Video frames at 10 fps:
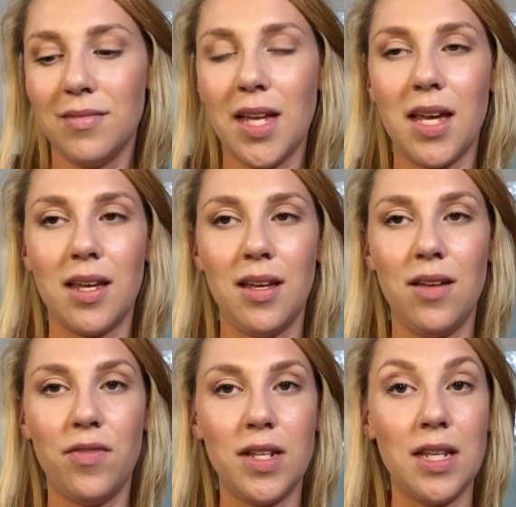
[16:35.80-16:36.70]
like
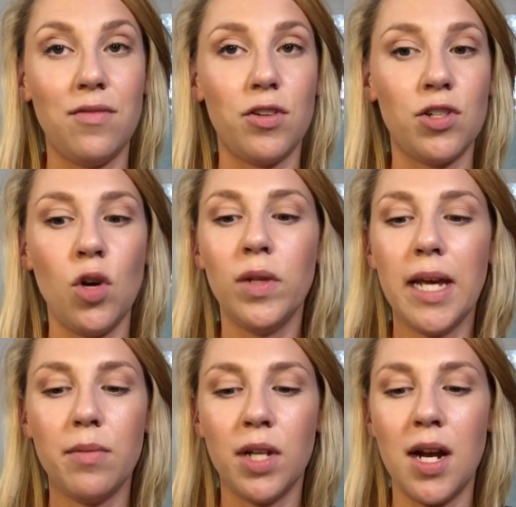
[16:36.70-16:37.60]
if there's no
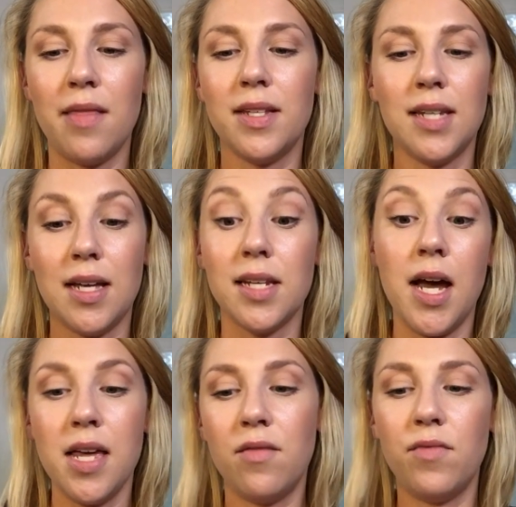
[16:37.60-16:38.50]
label on it that says
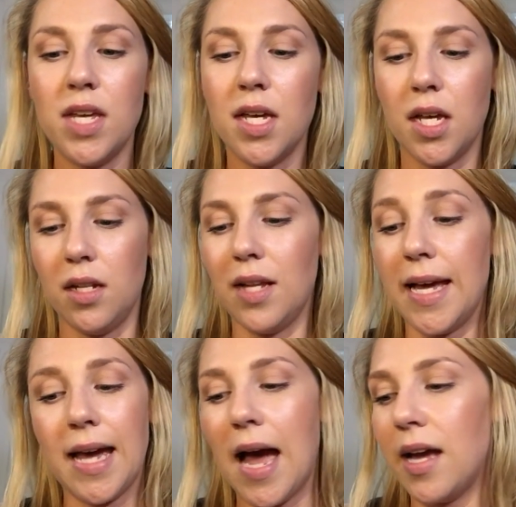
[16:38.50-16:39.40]
I am vegan,
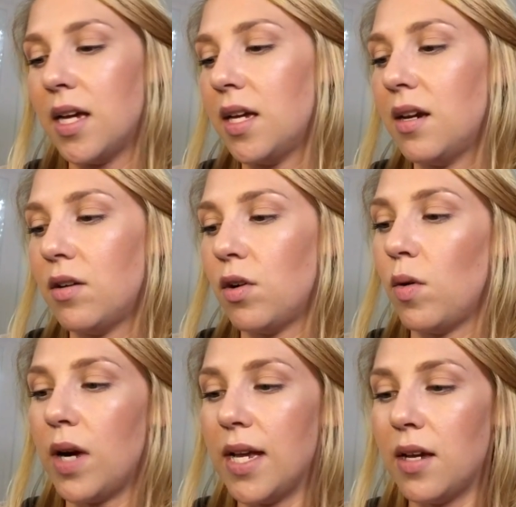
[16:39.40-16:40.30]
like I don't
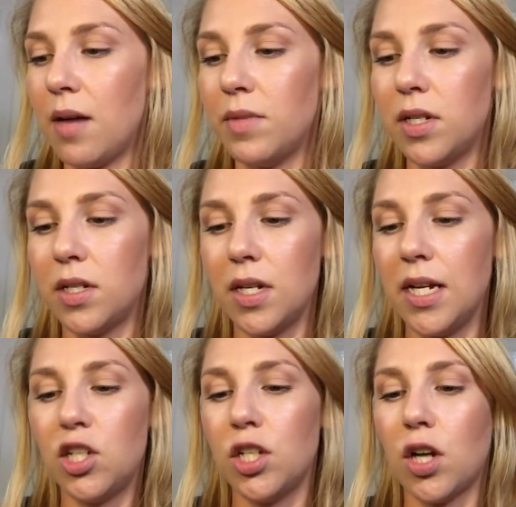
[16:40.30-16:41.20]
know.
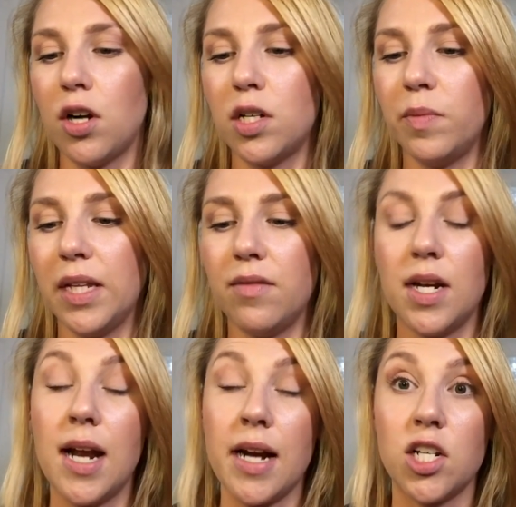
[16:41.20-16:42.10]
It's just hard to believe
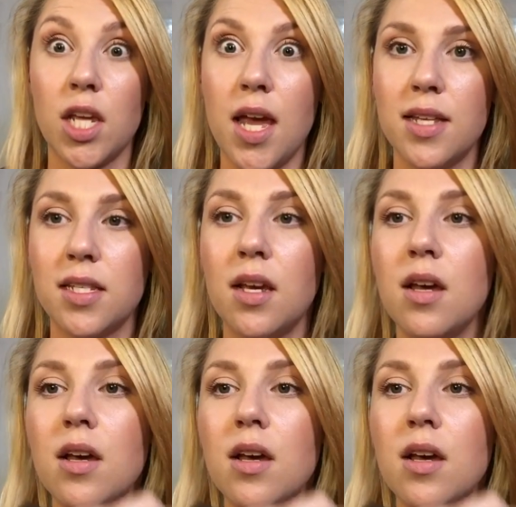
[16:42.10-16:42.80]
that it actually is.